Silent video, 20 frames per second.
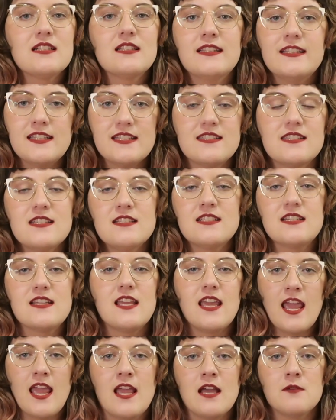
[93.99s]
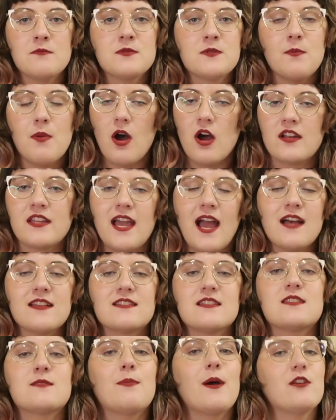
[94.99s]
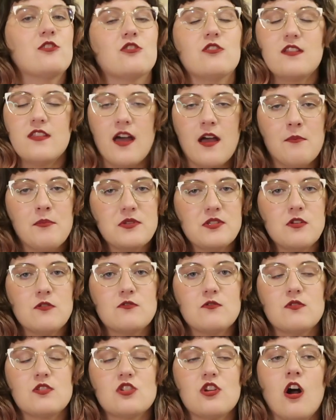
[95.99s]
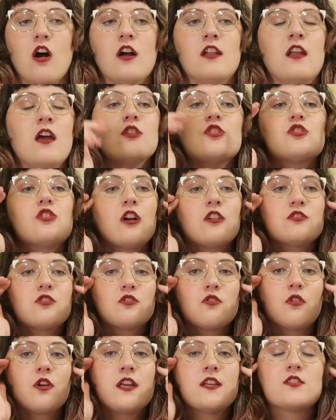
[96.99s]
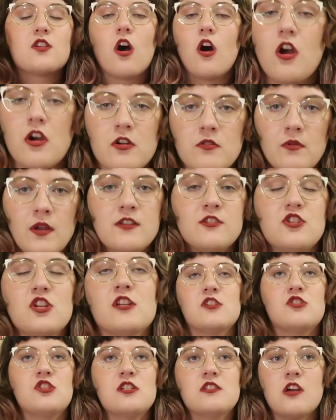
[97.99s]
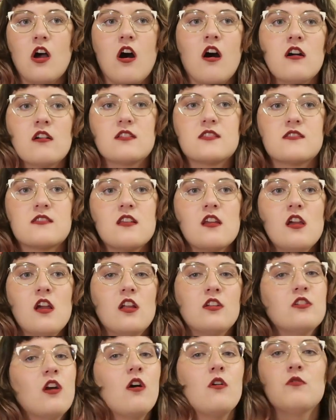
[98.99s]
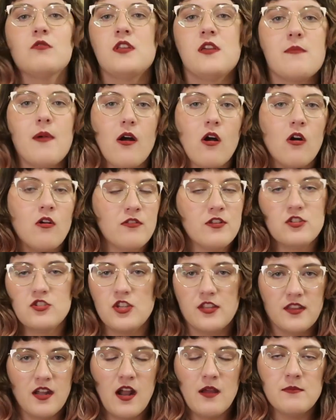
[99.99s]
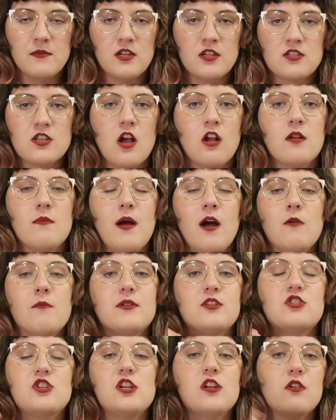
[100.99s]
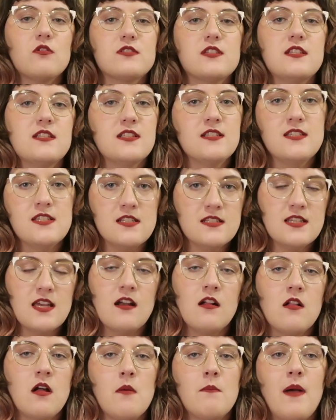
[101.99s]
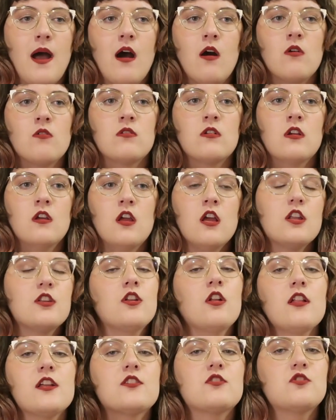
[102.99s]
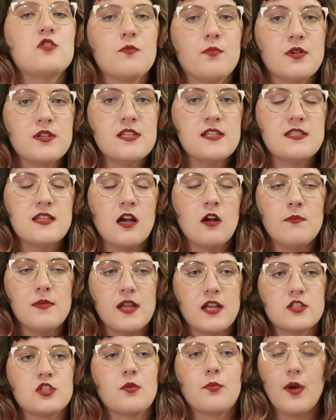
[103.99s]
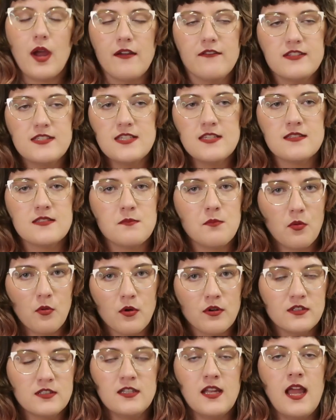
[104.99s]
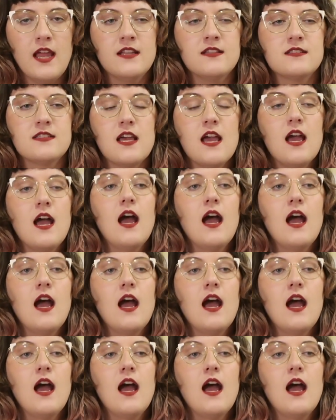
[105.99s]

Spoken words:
listen to Cam's podcast, especially the episodes with Shawn. Shawn's story is heart-wrenching. She talks not only about all this shit that I'm gonna talk about, but she goes into detail about, not like super detail because her privacy is important, and